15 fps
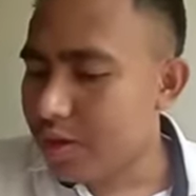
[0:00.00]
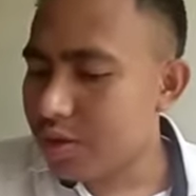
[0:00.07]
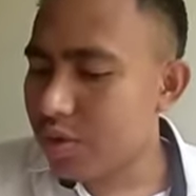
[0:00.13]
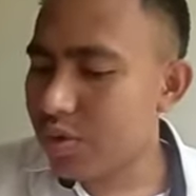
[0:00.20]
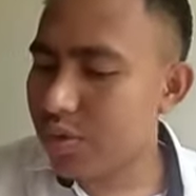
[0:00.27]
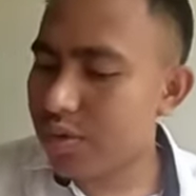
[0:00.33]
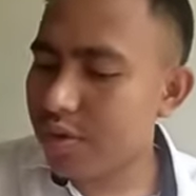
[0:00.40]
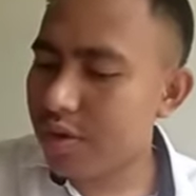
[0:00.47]

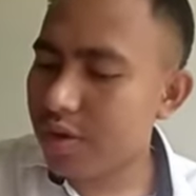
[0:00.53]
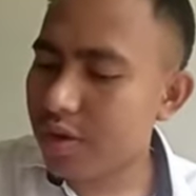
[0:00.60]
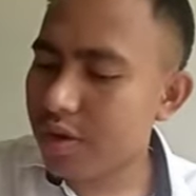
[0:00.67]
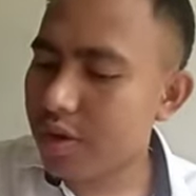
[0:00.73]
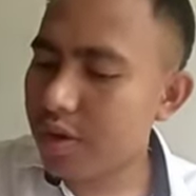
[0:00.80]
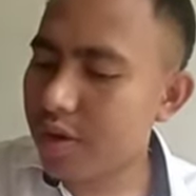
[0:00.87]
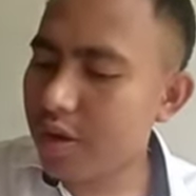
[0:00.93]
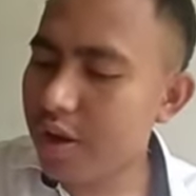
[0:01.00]
So
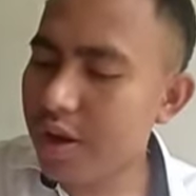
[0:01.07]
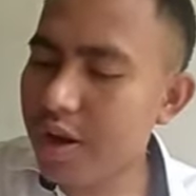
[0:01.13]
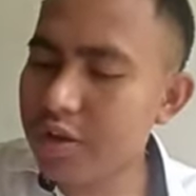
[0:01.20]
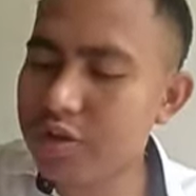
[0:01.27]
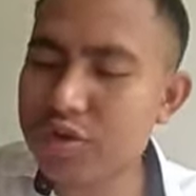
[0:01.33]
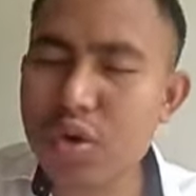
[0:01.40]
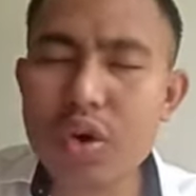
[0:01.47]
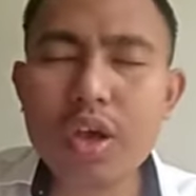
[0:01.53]
let
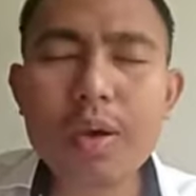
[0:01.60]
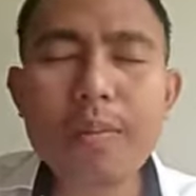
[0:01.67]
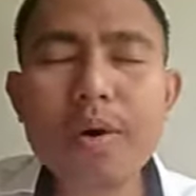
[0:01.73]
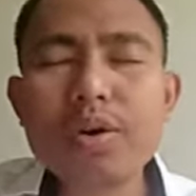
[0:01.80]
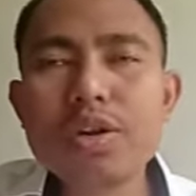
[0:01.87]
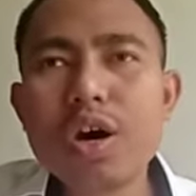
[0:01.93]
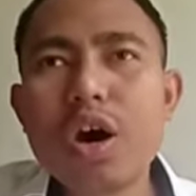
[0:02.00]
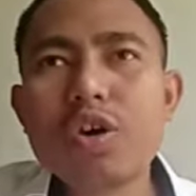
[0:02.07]
us talk
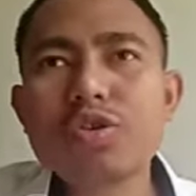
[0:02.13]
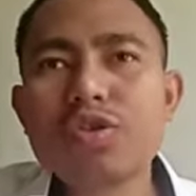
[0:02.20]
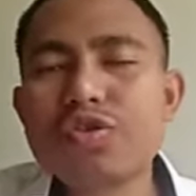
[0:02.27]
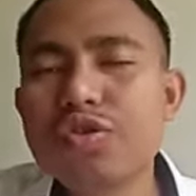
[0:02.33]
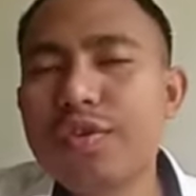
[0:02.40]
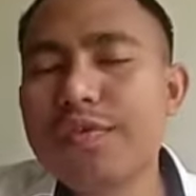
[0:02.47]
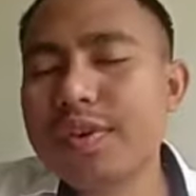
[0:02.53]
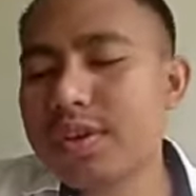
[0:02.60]
about the
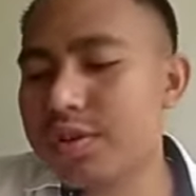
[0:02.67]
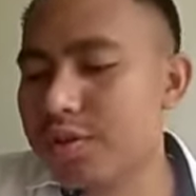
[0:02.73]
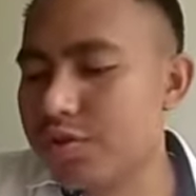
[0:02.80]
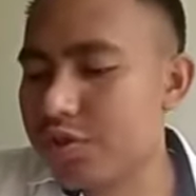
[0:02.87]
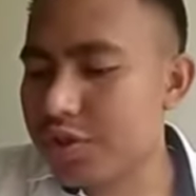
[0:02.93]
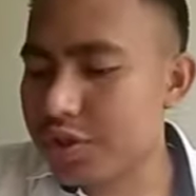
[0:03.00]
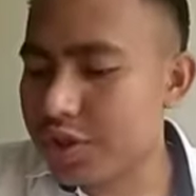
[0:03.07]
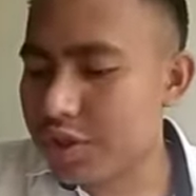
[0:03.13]
autotrophic
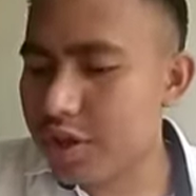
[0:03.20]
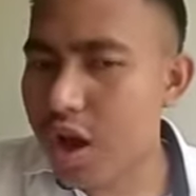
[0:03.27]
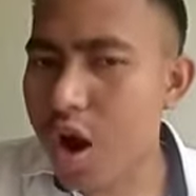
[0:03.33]
nutrition.